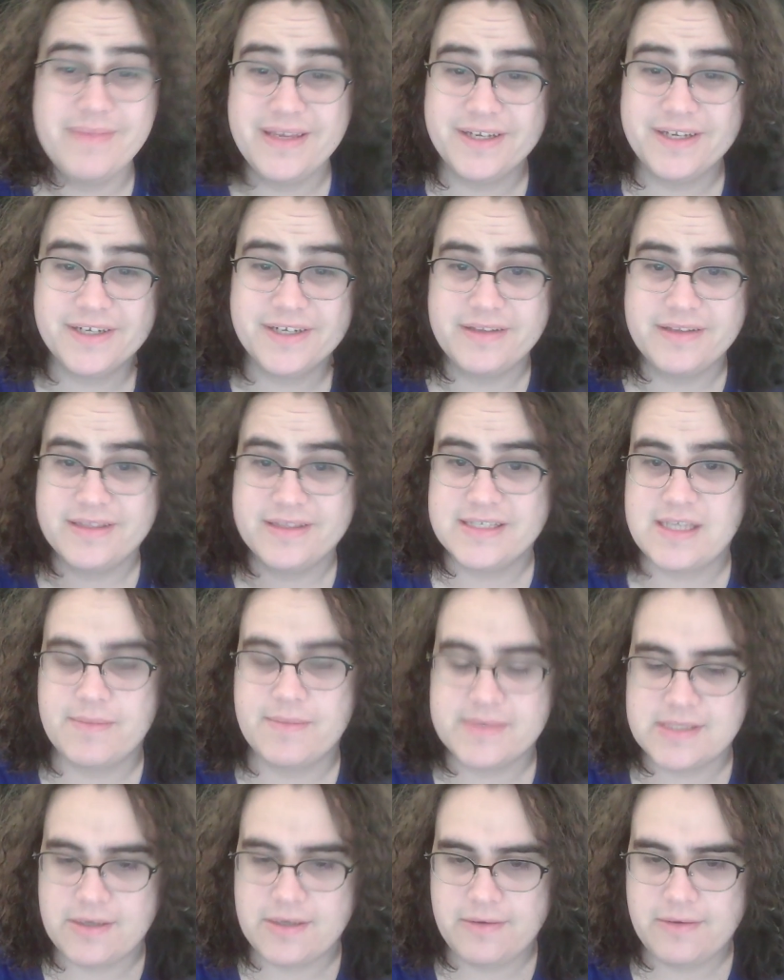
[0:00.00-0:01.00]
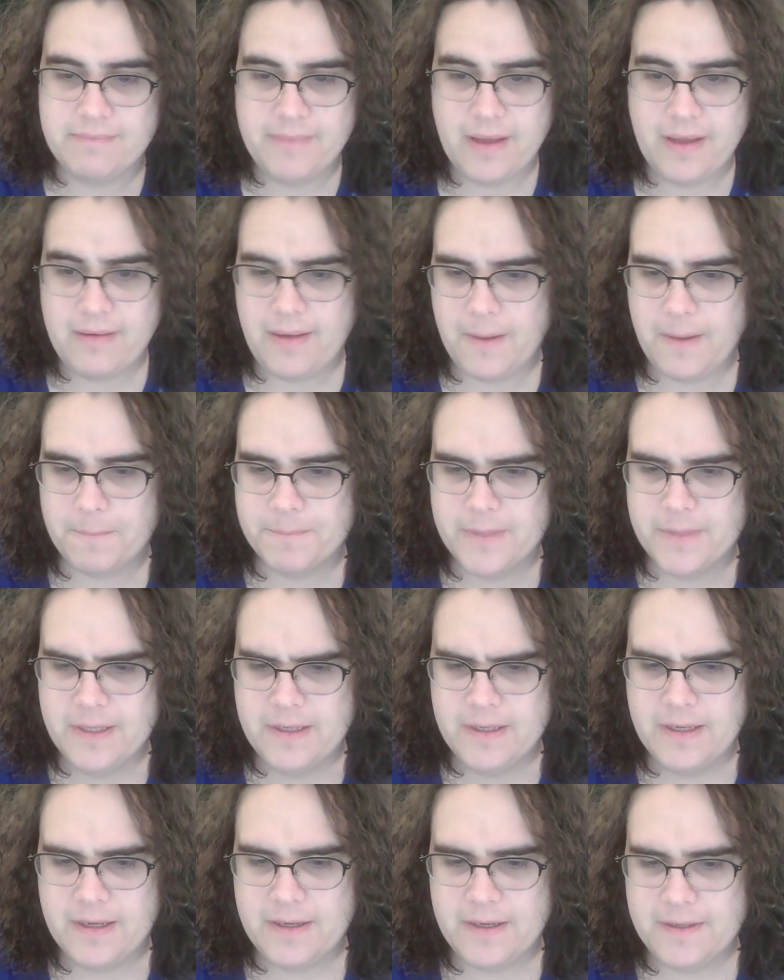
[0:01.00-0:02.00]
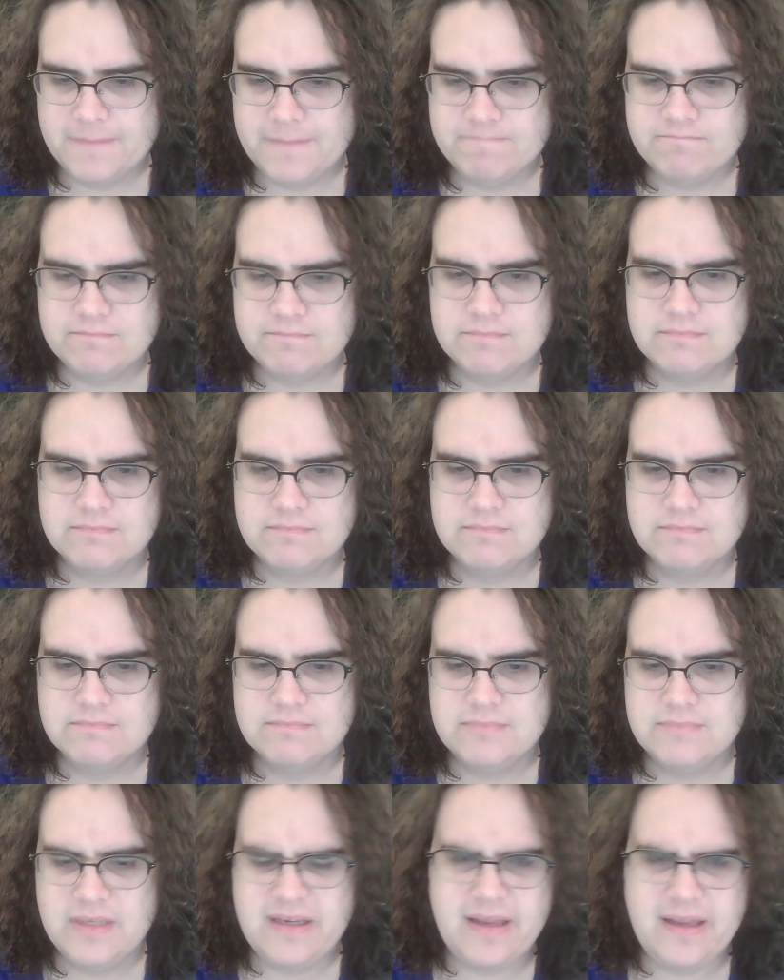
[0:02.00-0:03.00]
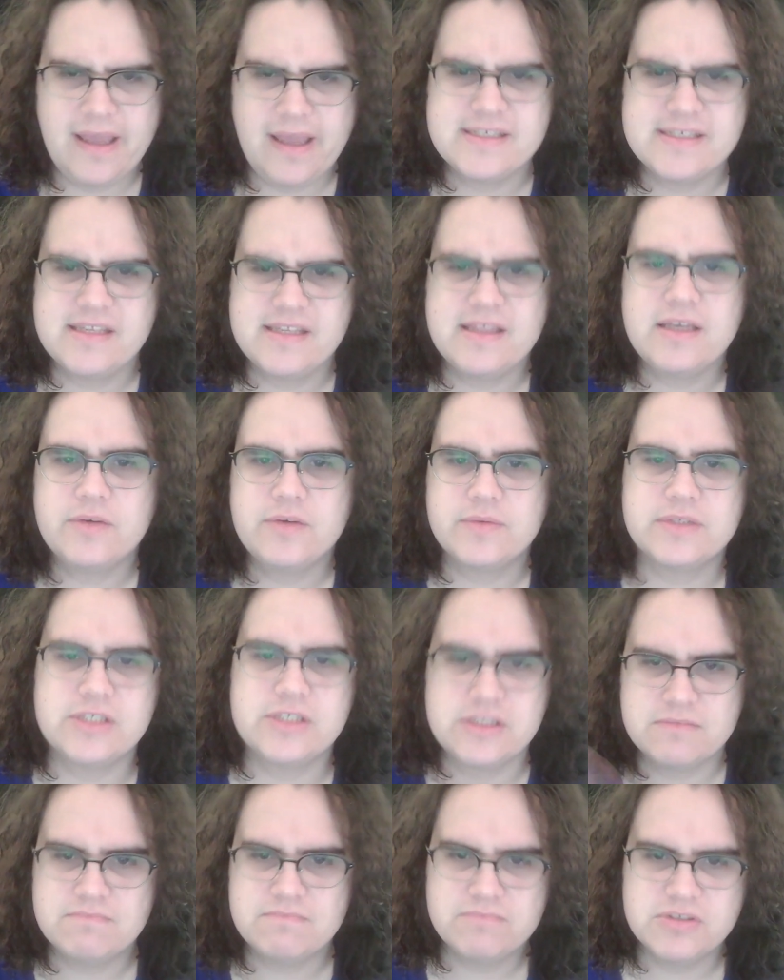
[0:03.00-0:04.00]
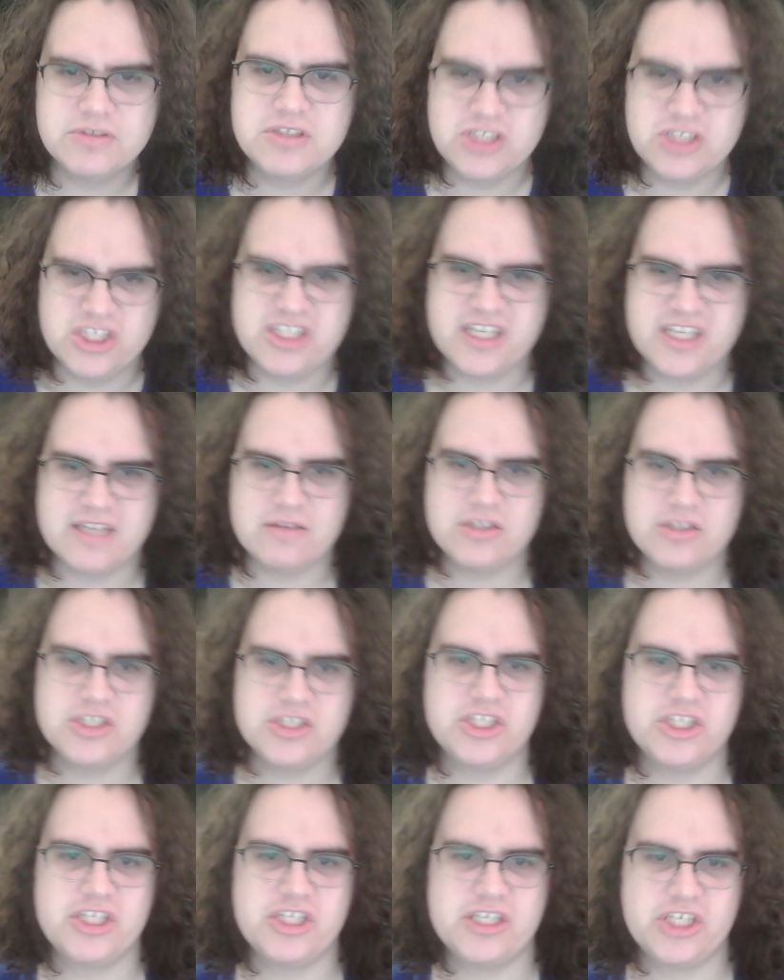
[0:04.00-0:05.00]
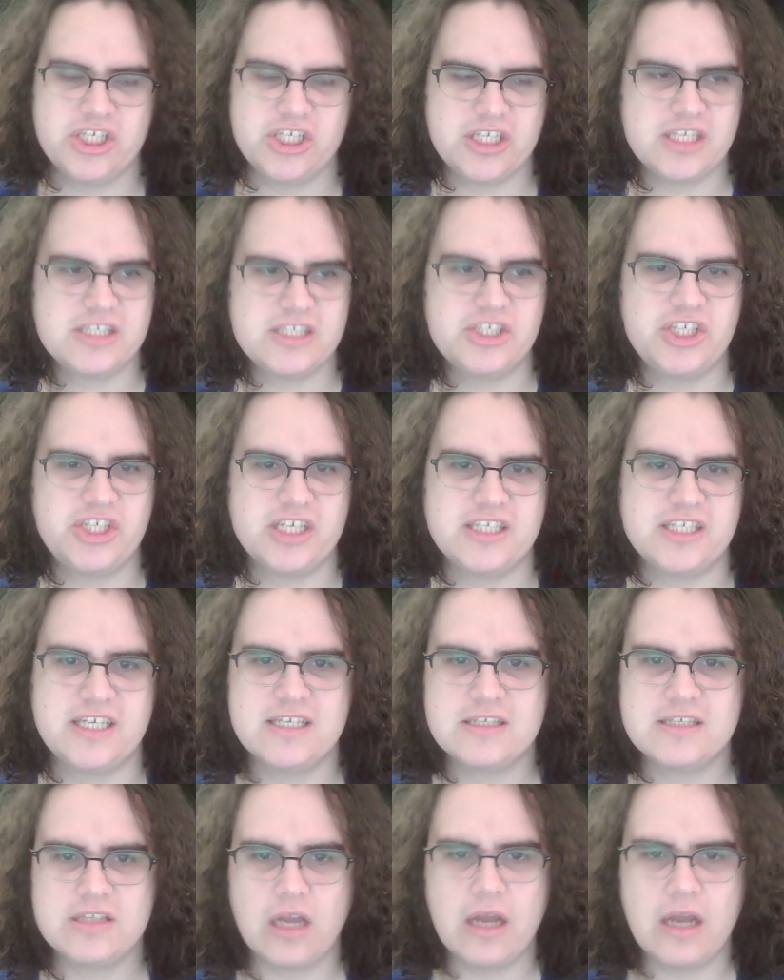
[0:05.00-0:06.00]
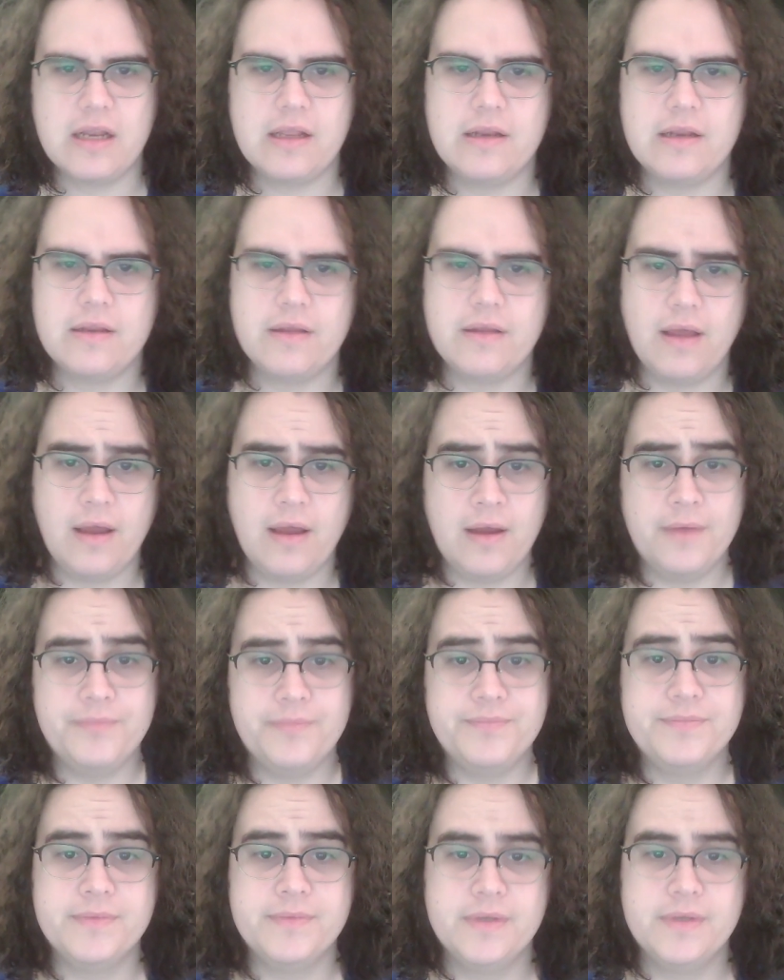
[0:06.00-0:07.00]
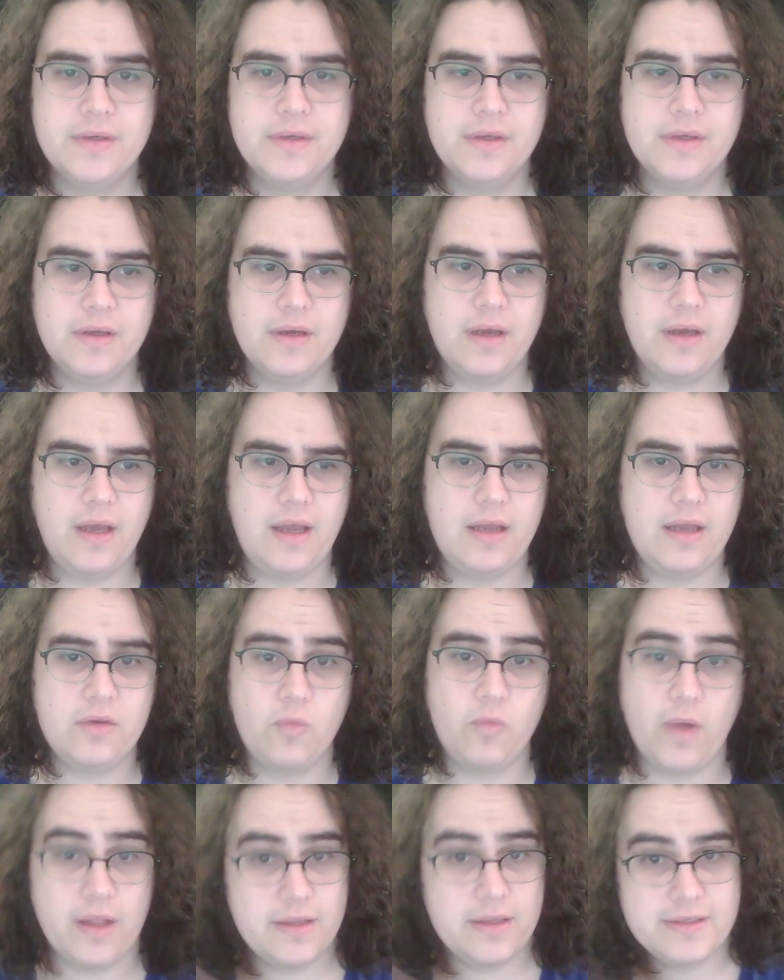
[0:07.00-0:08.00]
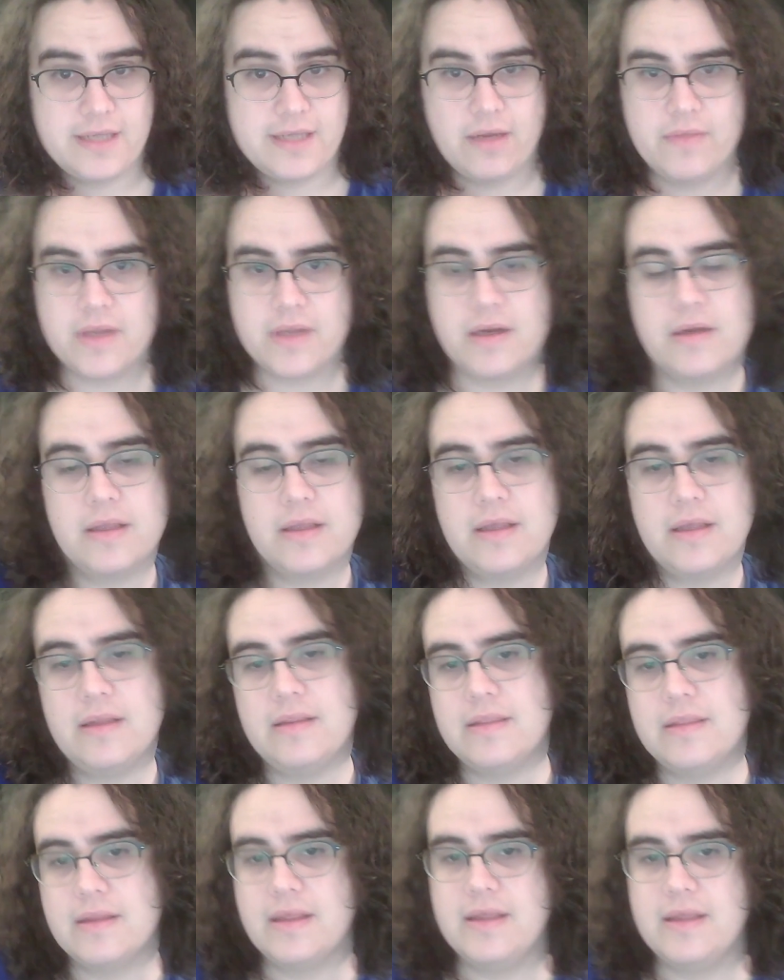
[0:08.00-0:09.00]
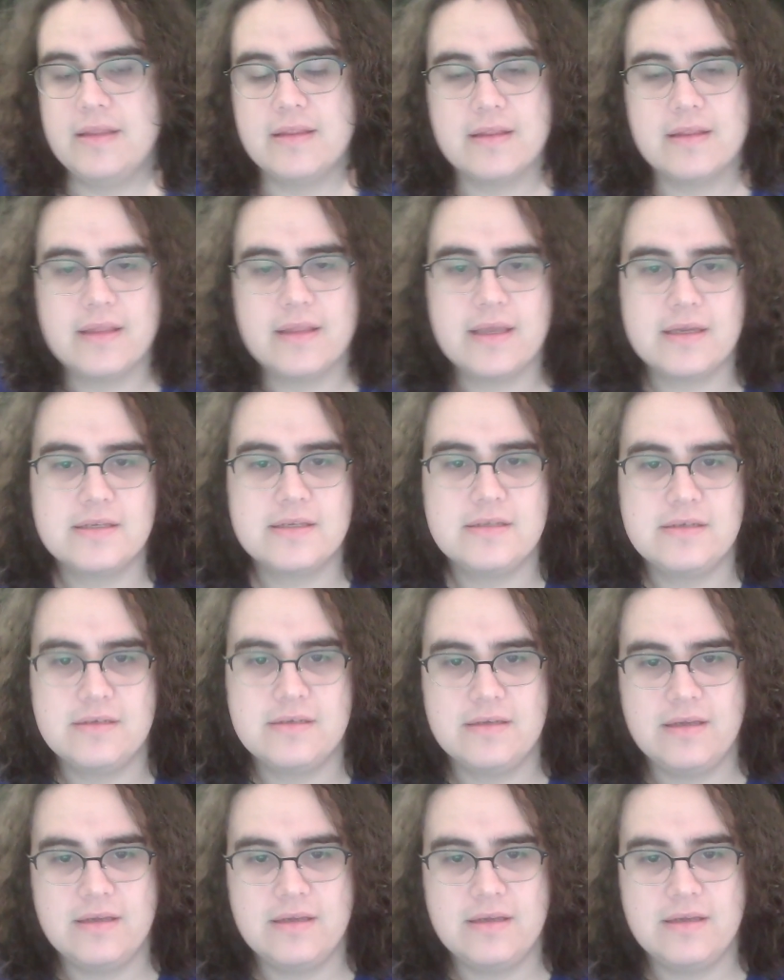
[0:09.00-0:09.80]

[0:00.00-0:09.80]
earlier this episode. I don't know. Um, in any case, I think we just should just get should, should just get started. Um, and while you're down there, hitting hitting the link to